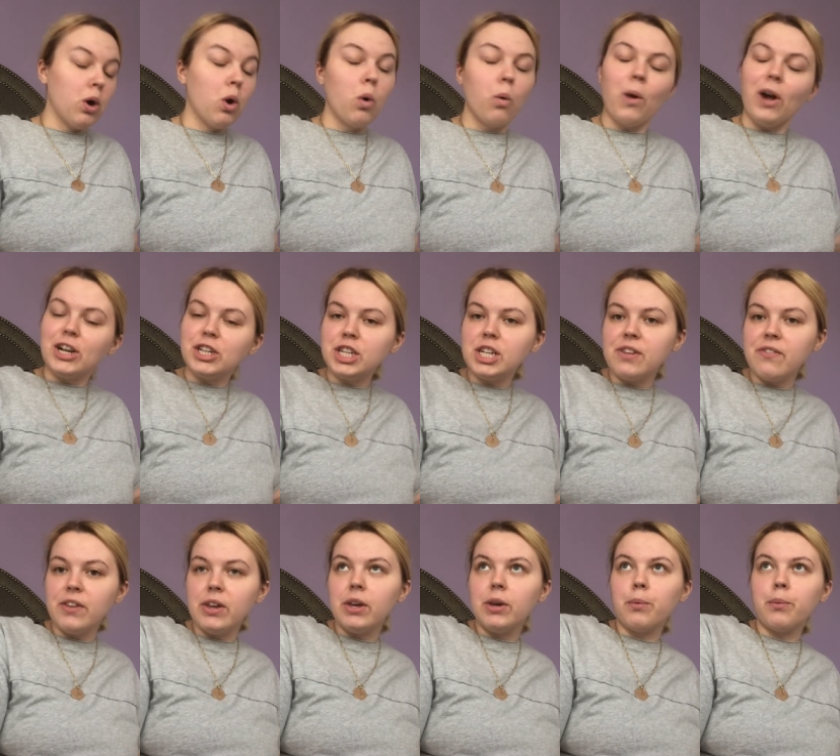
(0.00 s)
watch
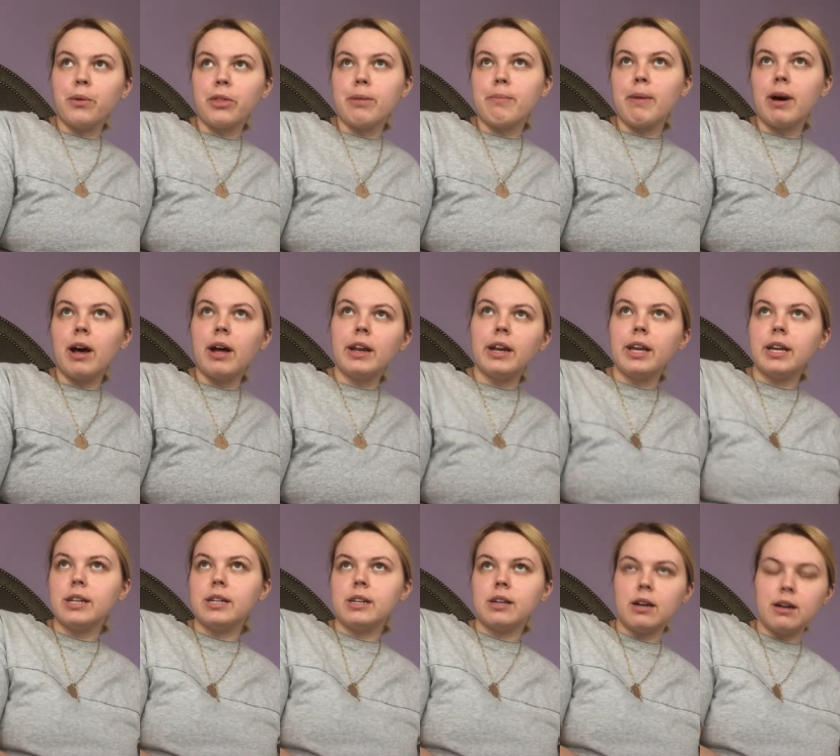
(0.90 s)
TV with them on
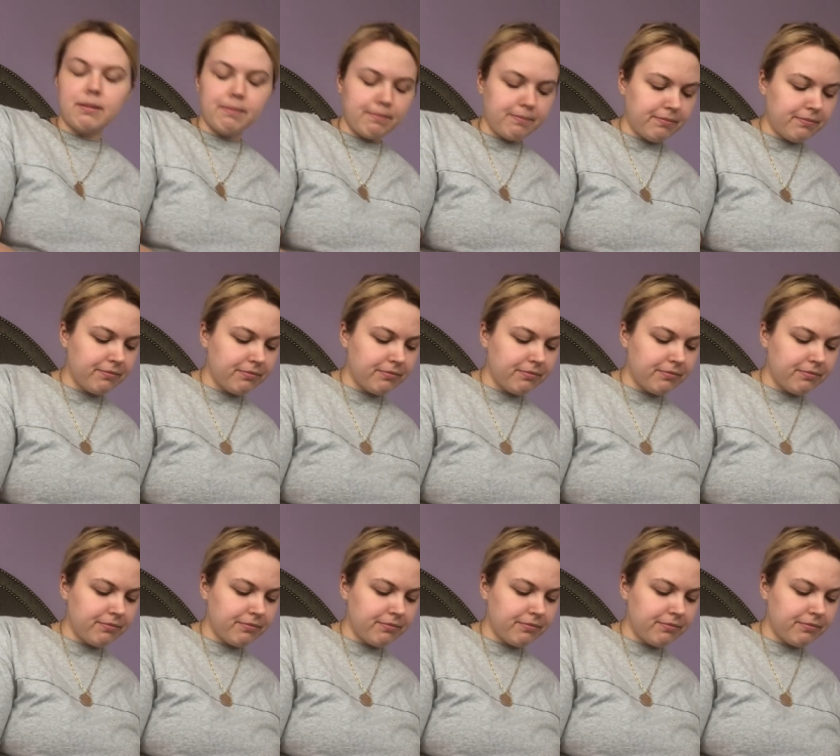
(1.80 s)
and